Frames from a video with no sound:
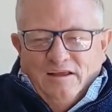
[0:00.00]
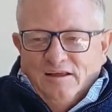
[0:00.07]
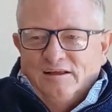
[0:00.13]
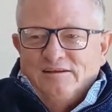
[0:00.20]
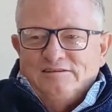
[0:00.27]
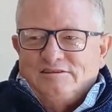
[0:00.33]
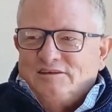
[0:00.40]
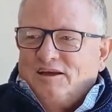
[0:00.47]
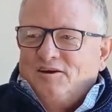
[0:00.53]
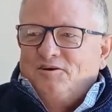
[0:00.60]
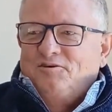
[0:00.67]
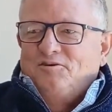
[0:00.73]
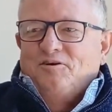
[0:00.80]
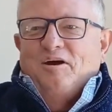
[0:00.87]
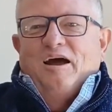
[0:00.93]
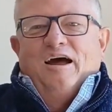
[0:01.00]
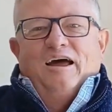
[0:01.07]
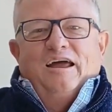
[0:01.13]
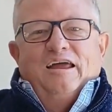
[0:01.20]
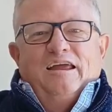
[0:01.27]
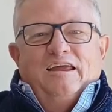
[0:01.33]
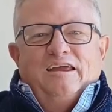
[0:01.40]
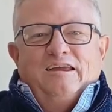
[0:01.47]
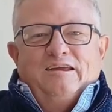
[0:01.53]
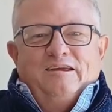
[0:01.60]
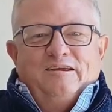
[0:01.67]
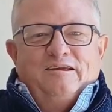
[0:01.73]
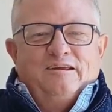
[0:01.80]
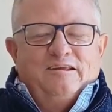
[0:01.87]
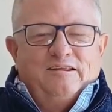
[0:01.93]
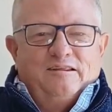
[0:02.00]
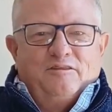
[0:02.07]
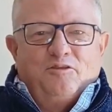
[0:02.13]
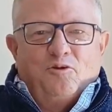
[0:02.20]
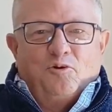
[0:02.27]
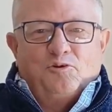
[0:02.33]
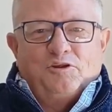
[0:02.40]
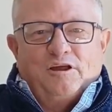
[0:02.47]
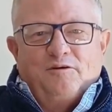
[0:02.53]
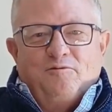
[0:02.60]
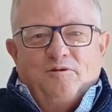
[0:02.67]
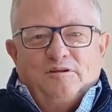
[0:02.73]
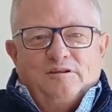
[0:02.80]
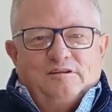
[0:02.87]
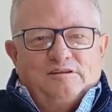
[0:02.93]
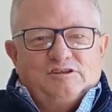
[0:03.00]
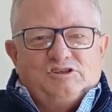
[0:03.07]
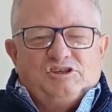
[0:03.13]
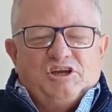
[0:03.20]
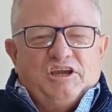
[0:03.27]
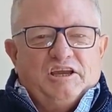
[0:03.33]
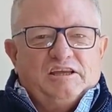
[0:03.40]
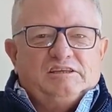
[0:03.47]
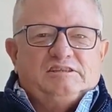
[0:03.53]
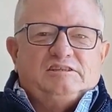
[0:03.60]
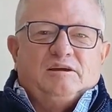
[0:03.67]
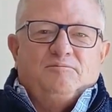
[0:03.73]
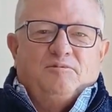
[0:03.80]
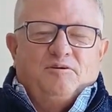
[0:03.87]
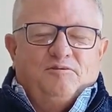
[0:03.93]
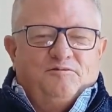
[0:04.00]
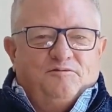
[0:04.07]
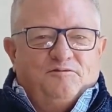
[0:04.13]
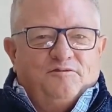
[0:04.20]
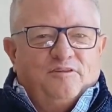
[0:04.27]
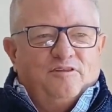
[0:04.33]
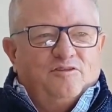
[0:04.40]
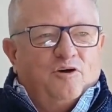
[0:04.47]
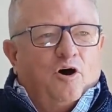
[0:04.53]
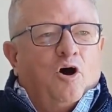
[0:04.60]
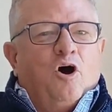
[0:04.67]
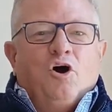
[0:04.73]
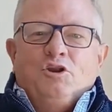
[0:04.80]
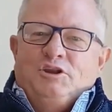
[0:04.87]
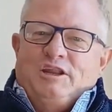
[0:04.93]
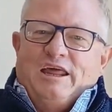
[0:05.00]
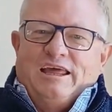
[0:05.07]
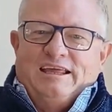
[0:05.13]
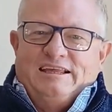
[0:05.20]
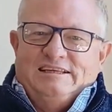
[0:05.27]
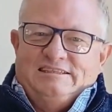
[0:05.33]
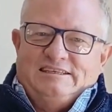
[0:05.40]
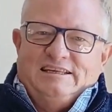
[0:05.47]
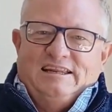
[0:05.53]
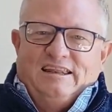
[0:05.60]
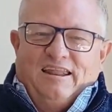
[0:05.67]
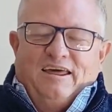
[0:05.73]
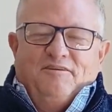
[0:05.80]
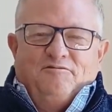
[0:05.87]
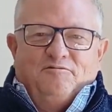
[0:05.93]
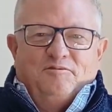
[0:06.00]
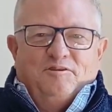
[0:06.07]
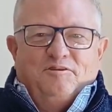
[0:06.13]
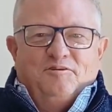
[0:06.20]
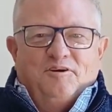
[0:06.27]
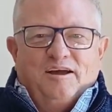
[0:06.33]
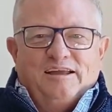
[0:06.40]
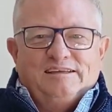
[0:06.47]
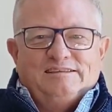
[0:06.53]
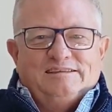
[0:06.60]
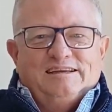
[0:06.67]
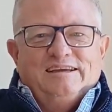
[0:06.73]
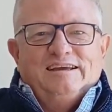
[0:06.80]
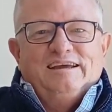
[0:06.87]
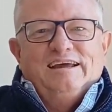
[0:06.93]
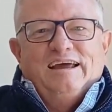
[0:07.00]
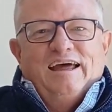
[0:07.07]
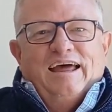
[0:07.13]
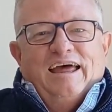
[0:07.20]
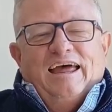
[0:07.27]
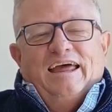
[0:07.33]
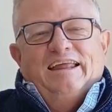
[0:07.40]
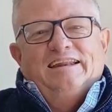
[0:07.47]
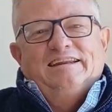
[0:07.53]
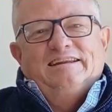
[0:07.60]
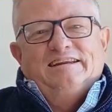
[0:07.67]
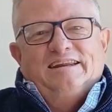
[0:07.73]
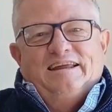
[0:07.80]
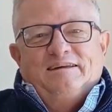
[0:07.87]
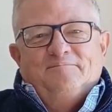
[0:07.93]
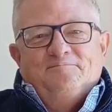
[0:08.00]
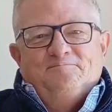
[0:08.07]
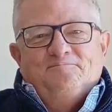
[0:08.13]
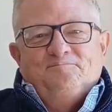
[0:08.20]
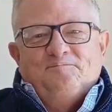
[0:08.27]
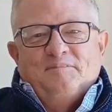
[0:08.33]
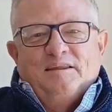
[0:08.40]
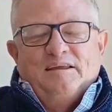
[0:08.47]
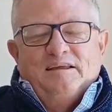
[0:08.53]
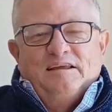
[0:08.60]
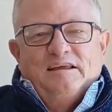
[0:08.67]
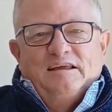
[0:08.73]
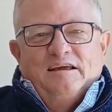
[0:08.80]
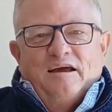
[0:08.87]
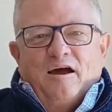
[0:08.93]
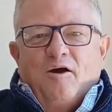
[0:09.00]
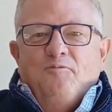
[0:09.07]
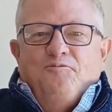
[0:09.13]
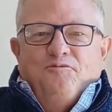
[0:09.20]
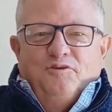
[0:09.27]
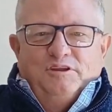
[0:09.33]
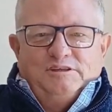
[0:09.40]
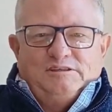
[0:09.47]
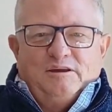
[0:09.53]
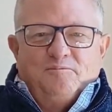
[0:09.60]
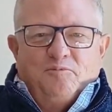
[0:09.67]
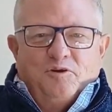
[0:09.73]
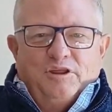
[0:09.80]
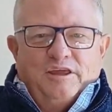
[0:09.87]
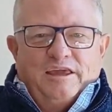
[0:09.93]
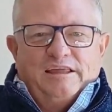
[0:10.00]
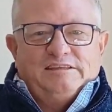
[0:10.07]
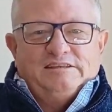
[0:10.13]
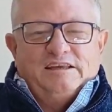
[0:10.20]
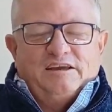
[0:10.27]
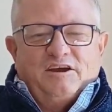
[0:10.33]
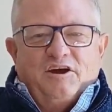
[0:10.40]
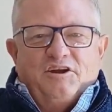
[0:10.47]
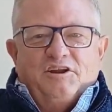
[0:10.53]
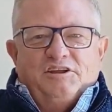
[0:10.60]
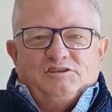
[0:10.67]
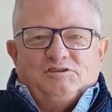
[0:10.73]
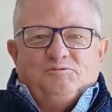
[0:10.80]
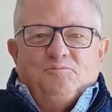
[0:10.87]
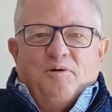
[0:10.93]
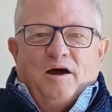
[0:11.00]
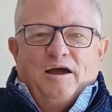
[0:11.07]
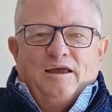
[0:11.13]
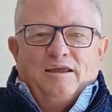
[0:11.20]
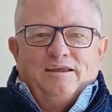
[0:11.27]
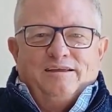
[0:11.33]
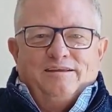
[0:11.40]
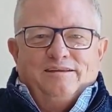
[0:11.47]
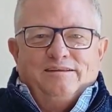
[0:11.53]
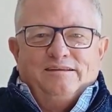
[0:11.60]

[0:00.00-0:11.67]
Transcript: So I thought I will share some of the hard days in life with you guys. And hopefully somebody gets encouraged by